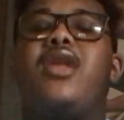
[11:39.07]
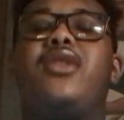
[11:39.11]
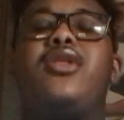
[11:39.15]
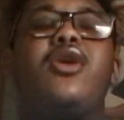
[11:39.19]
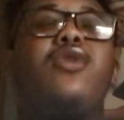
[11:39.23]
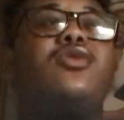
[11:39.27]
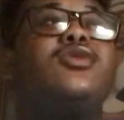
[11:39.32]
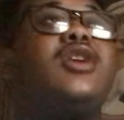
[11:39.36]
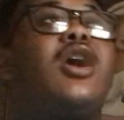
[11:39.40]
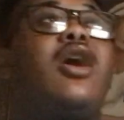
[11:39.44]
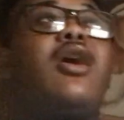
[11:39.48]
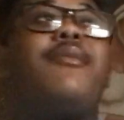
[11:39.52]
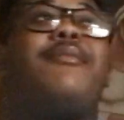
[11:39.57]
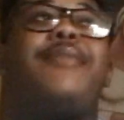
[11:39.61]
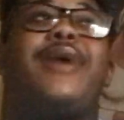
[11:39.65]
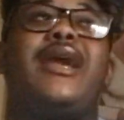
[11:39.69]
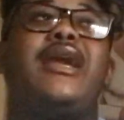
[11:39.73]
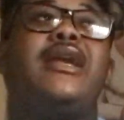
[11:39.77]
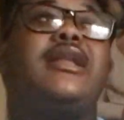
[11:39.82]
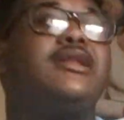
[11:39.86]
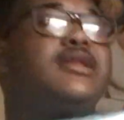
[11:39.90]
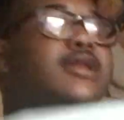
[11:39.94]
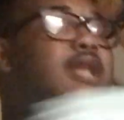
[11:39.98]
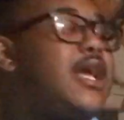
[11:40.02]
Those are
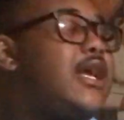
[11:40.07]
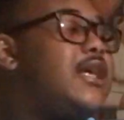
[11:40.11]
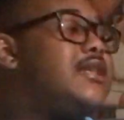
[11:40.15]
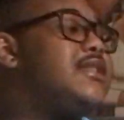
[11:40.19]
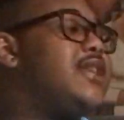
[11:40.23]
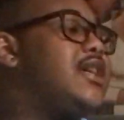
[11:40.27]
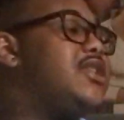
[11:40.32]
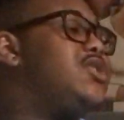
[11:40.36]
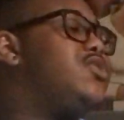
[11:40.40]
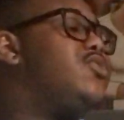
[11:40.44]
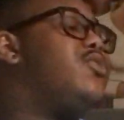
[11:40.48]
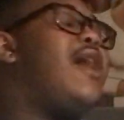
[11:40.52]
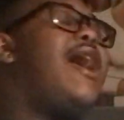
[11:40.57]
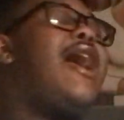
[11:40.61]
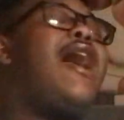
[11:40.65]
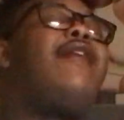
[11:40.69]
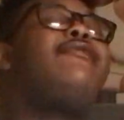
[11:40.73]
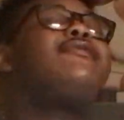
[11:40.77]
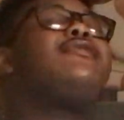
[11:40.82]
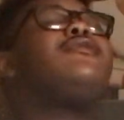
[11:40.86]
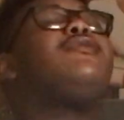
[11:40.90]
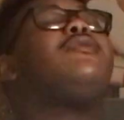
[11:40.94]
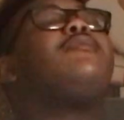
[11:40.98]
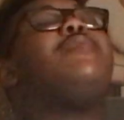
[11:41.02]
main things that you
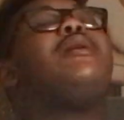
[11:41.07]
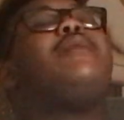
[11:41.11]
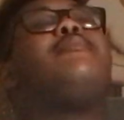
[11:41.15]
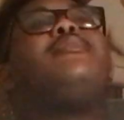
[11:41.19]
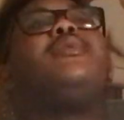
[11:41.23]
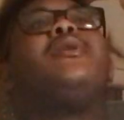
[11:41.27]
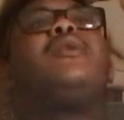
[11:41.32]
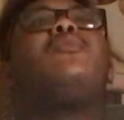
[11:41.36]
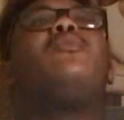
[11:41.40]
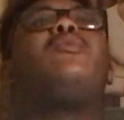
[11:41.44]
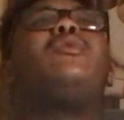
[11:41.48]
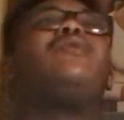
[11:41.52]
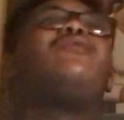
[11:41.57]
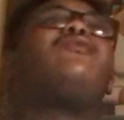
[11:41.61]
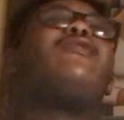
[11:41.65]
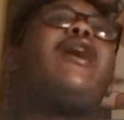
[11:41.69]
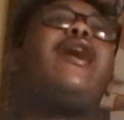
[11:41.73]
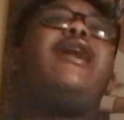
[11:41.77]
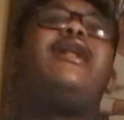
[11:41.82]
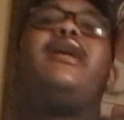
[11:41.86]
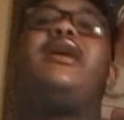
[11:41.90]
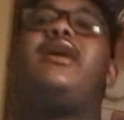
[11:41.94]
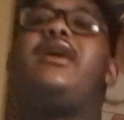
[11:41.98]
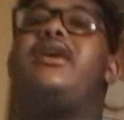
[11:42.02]
have to remember when
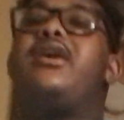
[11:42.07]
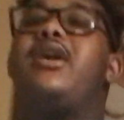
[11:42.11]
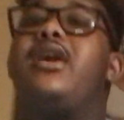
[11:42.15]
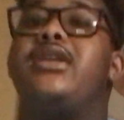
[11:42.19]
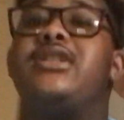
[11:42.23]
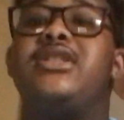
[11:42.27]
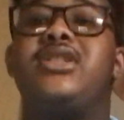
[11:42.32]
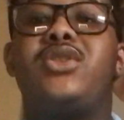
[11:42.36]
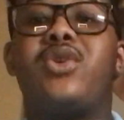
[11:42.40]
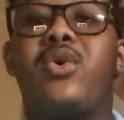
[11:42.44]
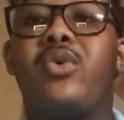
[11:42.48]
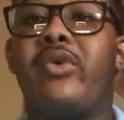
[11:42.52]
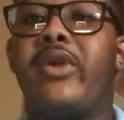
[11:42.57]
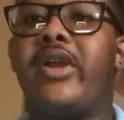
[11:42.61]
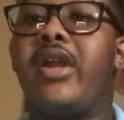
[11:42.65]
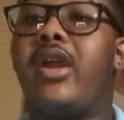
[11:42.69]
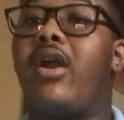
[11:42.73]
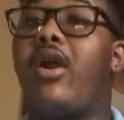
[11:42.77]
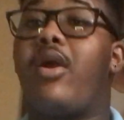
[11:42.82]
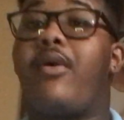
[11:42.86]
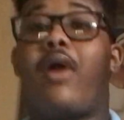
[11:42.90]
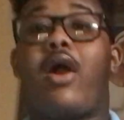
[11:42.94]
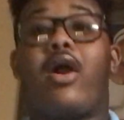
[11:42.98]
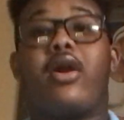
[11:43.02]
writing a story
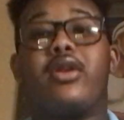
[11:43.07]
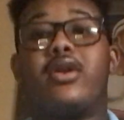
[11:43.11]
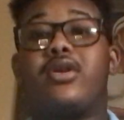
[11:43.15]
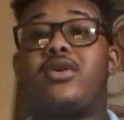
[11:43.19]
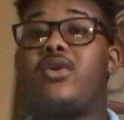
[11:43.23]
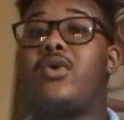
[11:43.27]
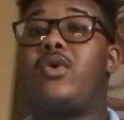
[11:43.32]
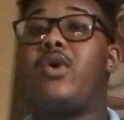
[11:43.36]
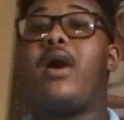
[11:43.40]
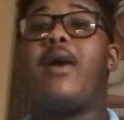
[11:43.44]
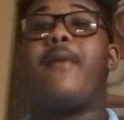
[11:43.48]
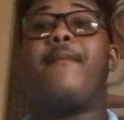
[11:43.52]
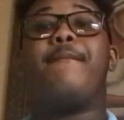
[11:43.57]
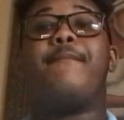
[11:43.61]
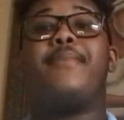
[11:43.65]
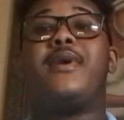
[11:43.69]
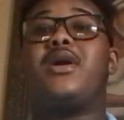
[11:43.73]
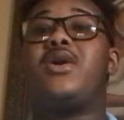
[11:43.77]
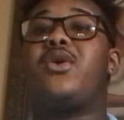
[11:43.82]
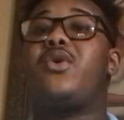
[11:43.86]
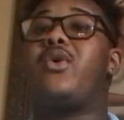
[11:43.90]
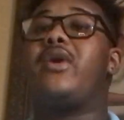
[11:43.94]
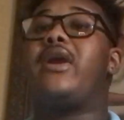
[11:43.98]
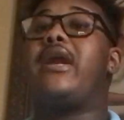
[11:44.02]
or an article, a
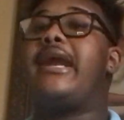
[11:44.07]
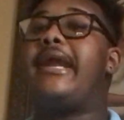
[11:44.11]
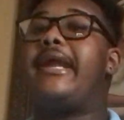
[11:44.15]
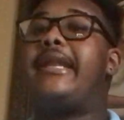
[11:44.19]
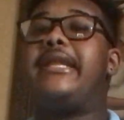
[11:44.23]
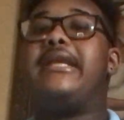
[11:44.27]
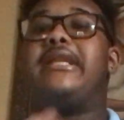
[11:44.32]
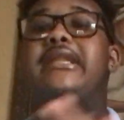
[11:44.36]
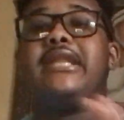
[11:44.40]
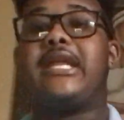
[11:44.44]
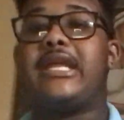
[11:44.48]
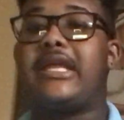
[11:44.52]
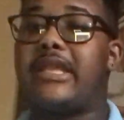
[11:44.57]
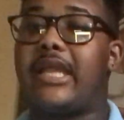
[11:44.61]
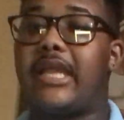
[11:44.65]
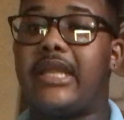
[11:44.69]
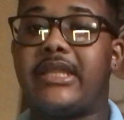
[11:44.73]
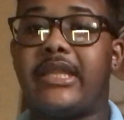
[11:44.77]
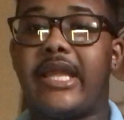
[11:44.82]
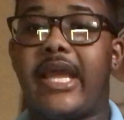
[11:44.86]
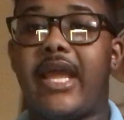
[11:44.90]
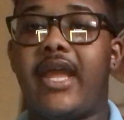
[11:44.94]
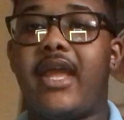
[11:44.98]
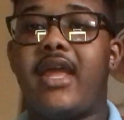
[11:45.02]
book, or anything
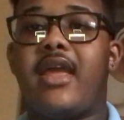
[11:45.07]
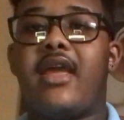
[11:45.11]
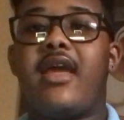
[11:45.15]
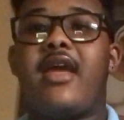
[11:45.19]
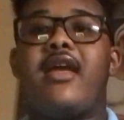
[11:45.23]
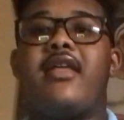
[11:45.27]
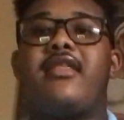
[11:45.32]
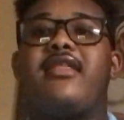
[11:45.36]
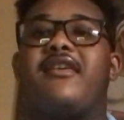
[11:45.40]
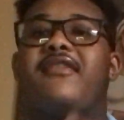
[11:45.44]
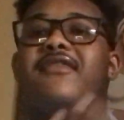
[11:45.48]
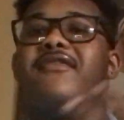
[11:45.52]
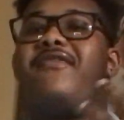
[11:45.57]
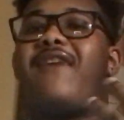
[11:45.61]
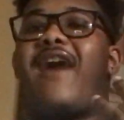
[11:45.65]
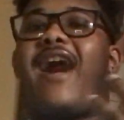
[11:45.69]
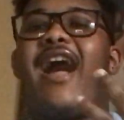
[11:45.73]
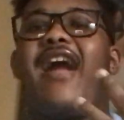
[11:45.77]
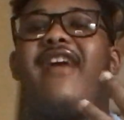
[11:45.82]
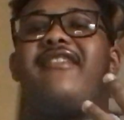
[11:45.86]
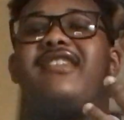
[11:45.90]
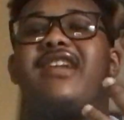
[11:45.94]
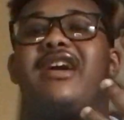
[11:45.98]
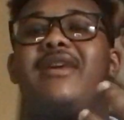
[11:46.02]
like that. The
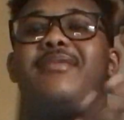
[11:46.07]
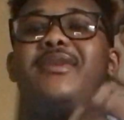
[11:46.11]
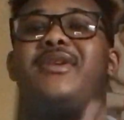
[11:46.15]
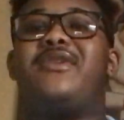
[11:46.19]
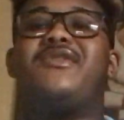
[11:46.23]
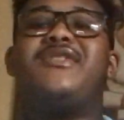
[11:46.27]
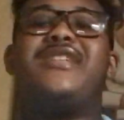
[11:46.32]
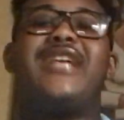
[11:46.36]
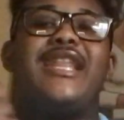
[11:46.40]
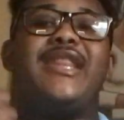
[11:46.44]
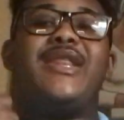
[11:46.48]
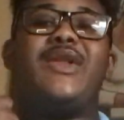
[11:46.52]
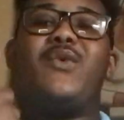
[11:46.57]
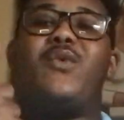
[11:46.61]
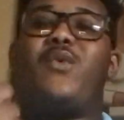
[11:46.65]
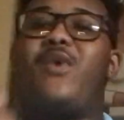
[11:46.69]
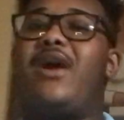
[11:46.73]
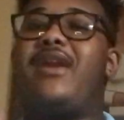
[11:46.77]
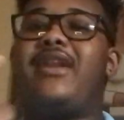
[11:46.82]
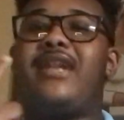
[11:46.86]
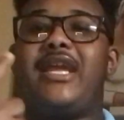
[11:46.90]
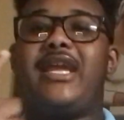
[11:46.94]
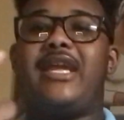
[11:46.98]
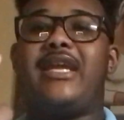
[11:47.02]
5 W's and the
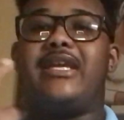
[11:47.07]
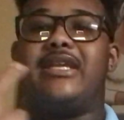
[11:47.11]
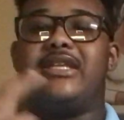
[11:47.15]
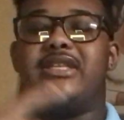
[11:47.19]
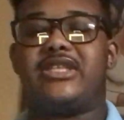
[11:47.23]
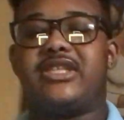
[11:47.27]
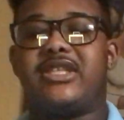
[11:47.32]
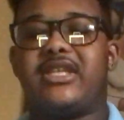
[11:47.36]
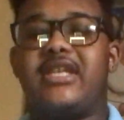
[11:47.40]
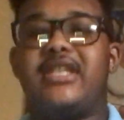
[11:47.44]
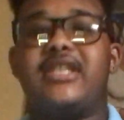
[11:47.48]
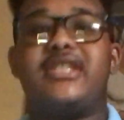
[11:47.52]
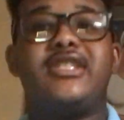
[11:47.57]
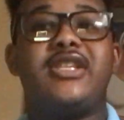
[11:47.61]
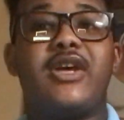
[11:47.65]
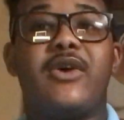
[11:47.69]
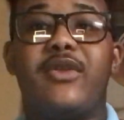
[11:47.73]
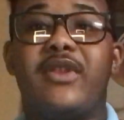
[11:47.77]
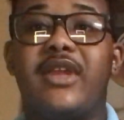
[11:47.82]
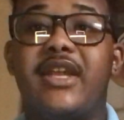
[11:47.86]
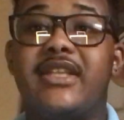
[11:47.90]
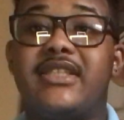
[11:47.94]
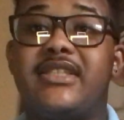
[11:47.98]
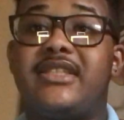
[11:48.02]
1 H.
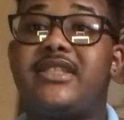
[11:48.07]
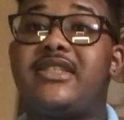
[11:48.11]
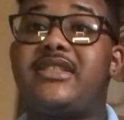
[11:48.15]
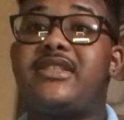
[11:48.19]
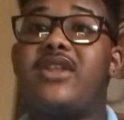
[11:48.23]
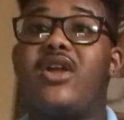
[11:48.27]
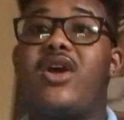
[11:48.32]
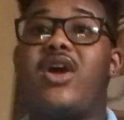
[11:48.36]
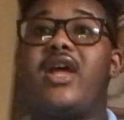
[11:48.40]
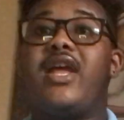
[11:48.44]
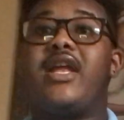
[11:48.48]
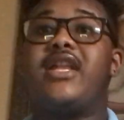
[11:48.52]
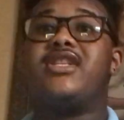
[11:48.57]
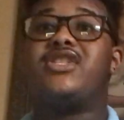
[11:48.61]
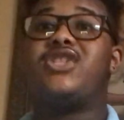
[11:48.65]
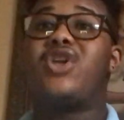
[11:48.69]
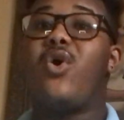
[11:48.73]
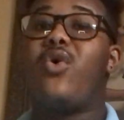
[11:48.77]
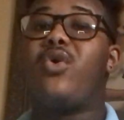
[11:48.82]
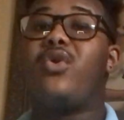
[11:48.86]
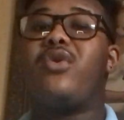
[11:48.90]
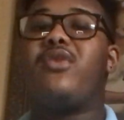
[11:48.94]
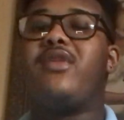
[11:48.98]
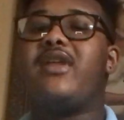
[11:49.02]
So in
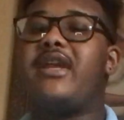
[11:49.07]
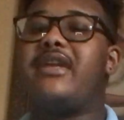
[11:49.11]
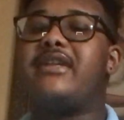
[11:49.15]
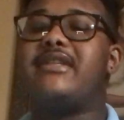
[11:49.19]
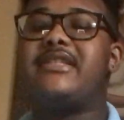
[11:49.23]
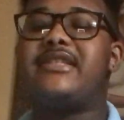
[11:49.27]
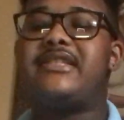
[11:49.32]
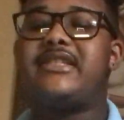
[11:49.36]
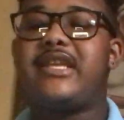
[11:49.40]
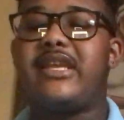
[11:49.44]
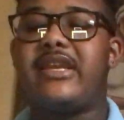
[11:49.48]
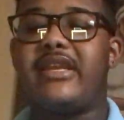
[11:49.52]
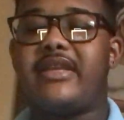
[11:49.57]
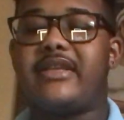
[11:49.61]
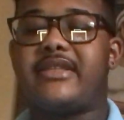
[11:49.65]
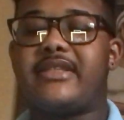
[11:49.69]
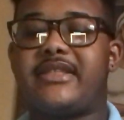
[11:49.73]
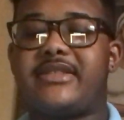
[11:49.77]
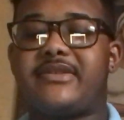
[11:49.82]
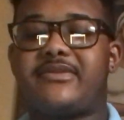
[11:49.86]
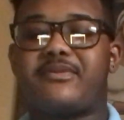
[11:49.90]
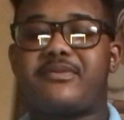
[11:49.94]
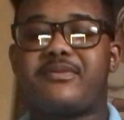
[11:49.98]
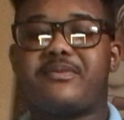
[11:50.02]
total, there's
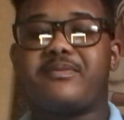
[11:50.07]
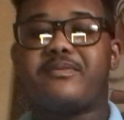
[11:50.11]
6.